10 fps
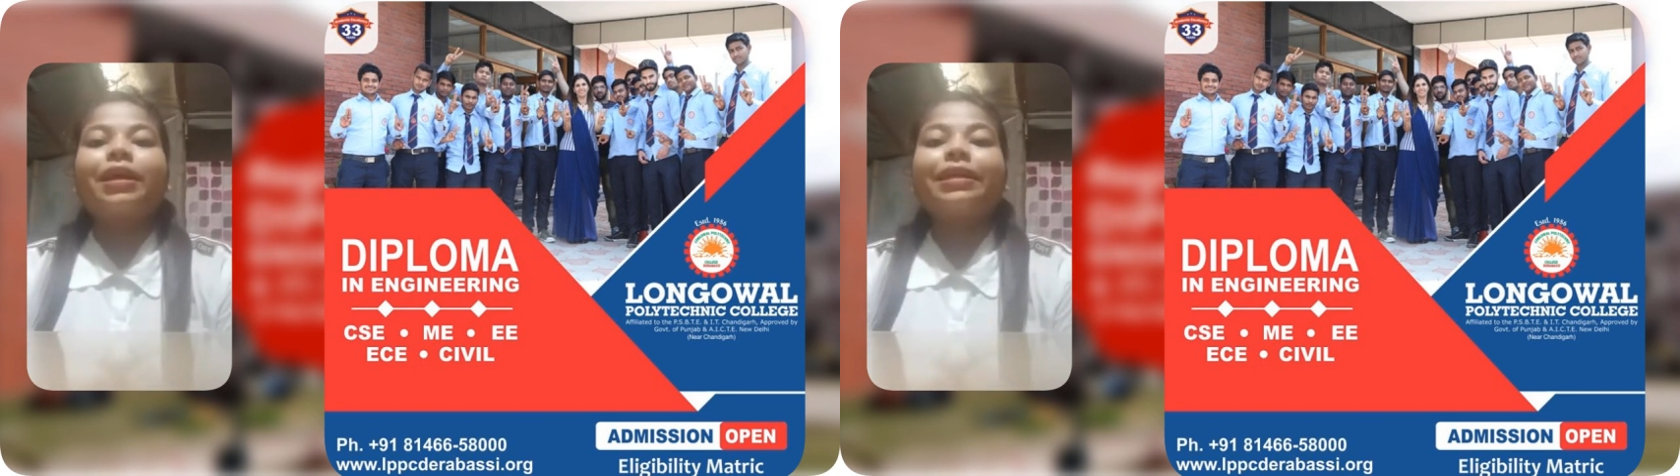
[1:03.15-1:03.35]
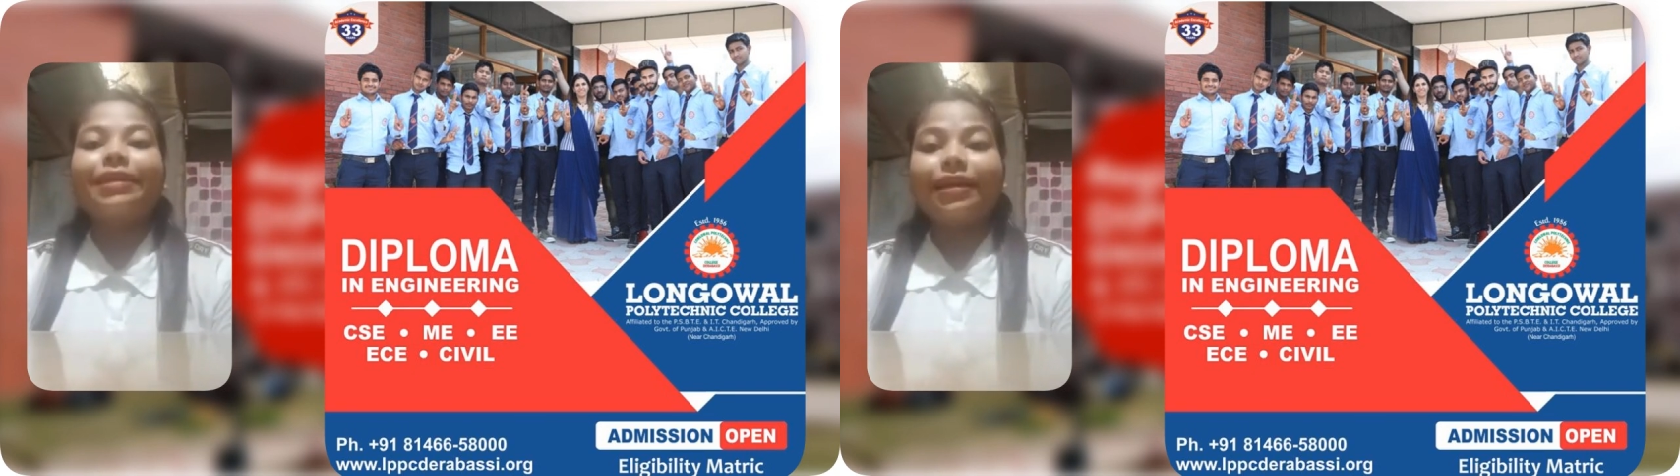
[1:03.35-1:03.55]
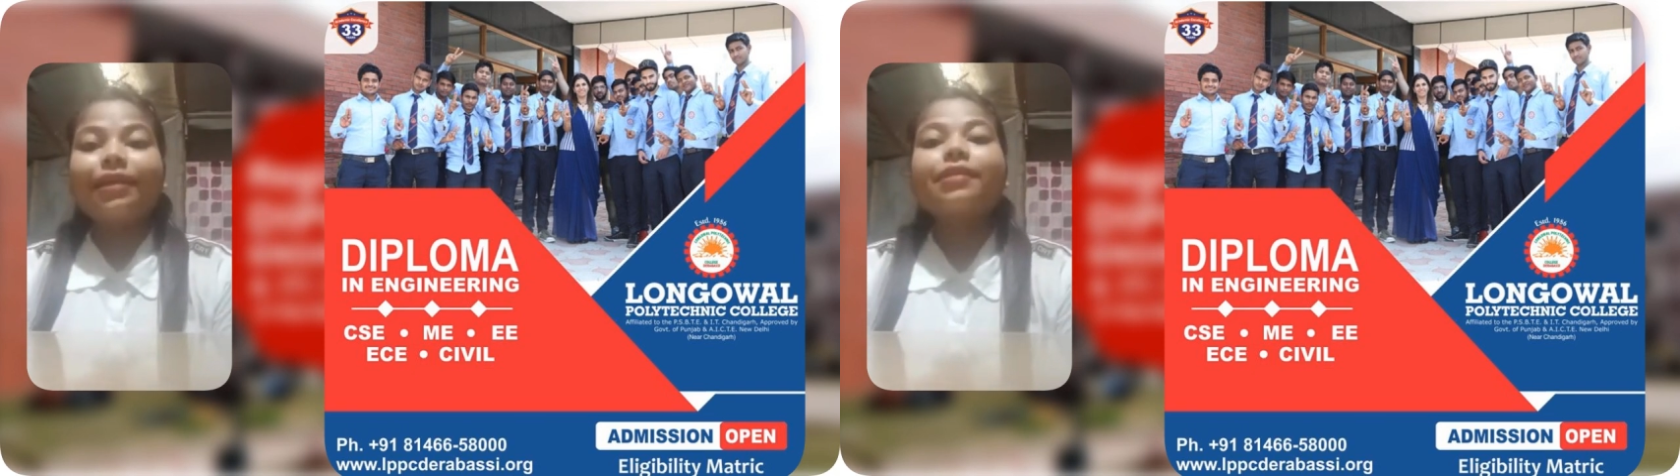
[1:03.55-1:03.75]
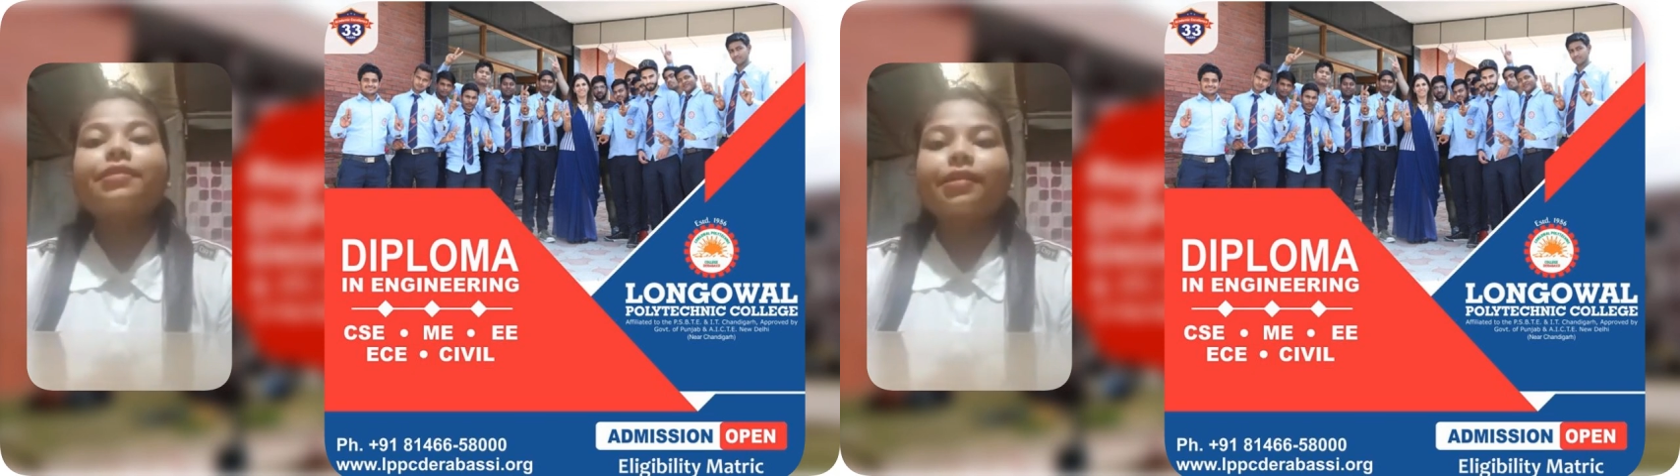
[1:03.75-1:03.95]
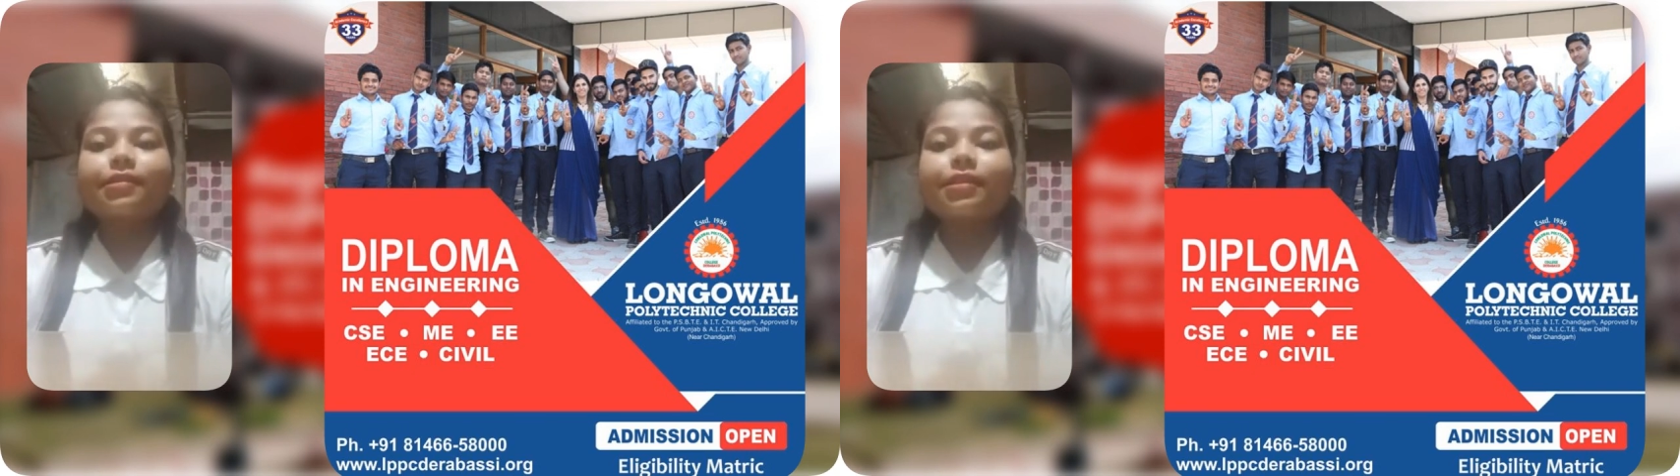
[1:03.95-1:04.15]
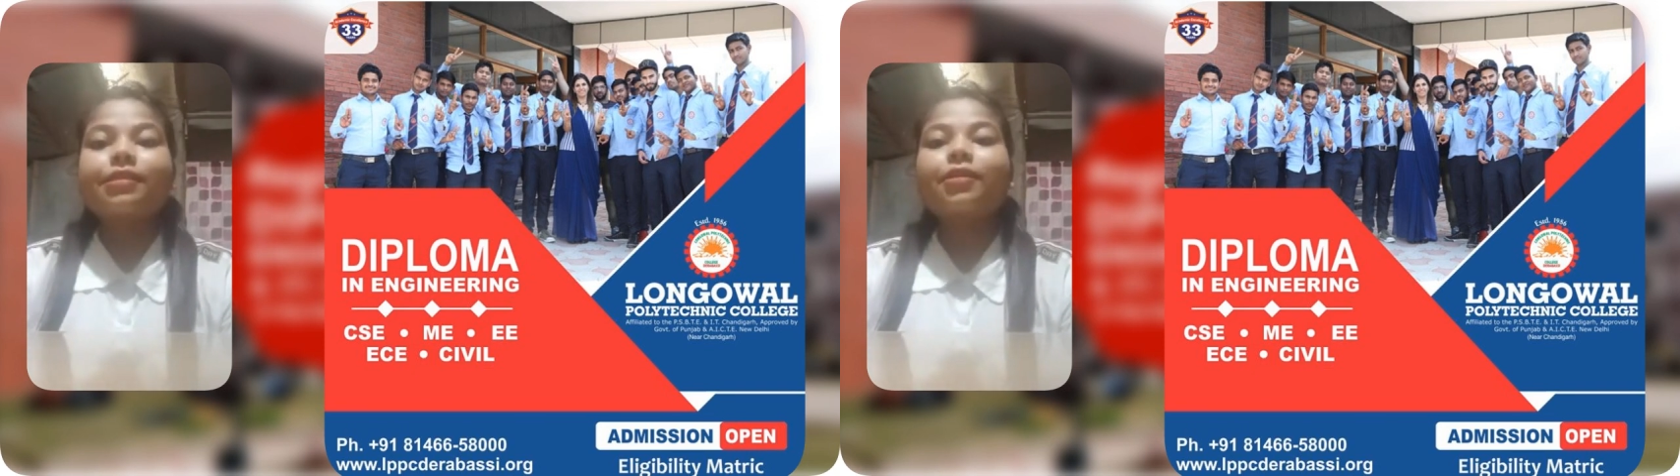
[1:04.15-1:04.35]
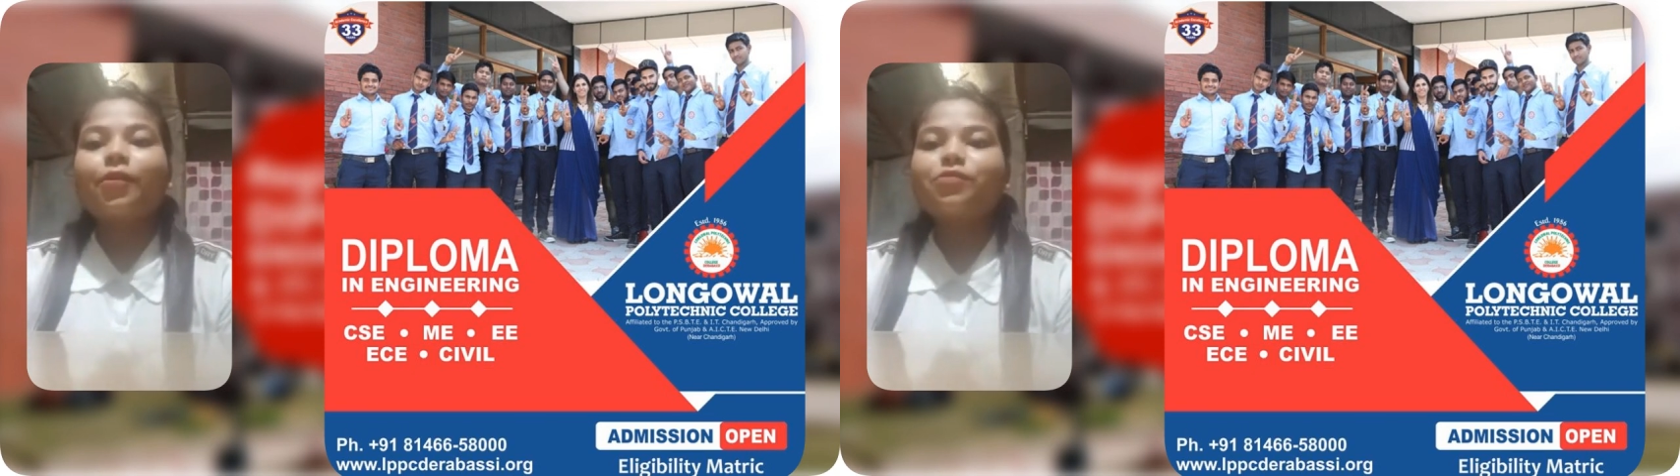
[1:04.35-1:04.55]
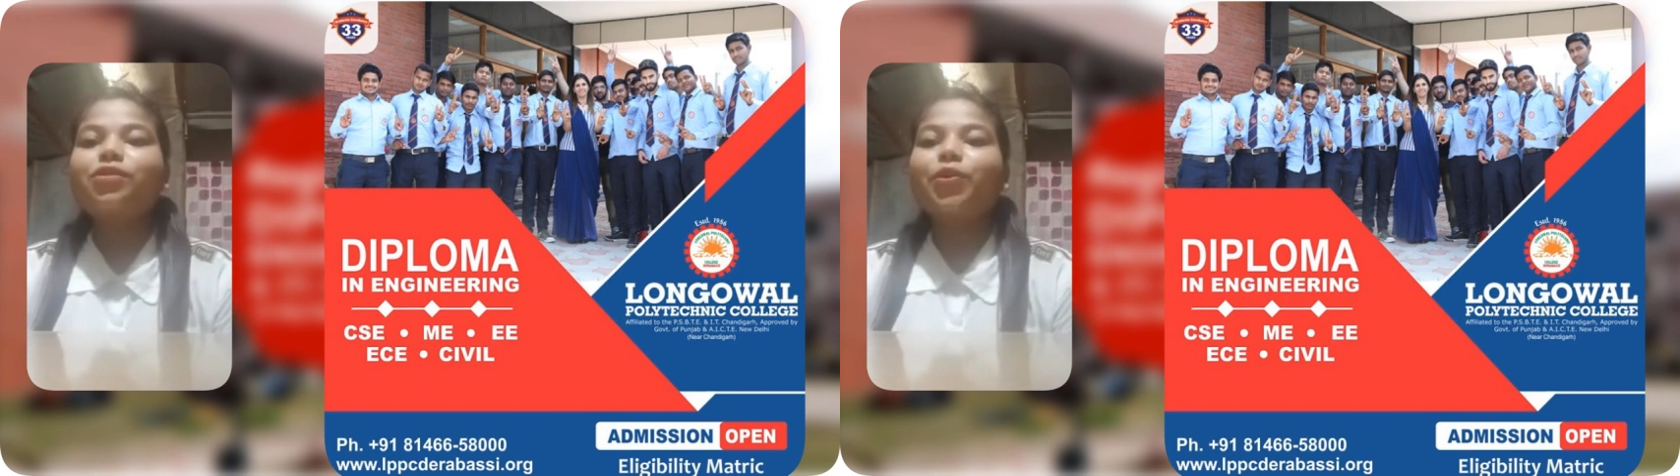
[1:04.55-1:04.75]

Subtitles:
Here, success comes